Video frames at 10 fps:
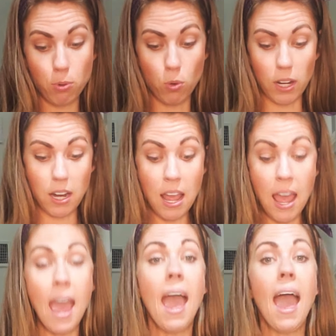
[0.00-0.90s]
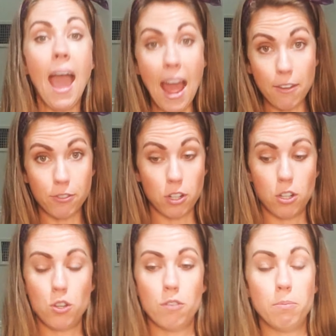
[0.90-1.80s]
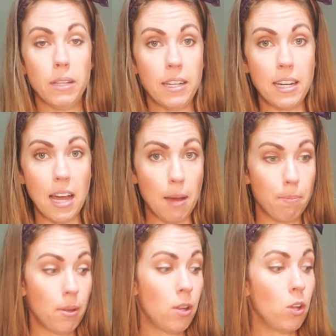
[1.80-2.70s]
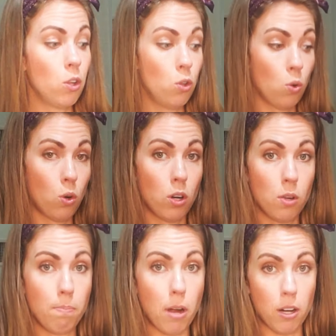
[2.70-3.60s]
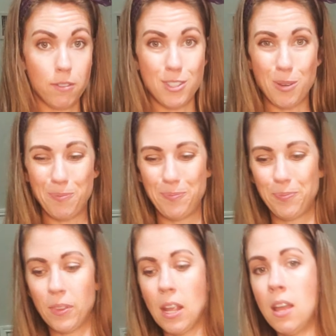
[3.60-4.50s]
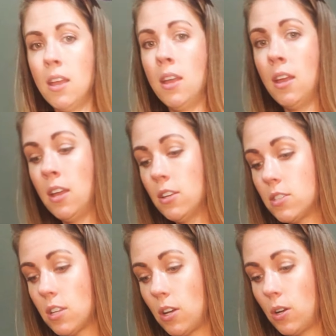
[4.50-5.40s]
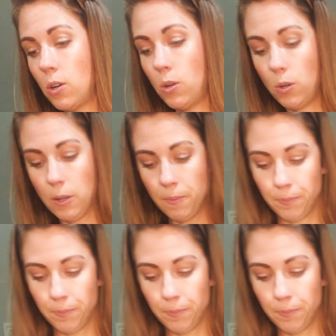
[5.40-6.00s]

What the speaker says: point, after you have blended up your bar of soap. So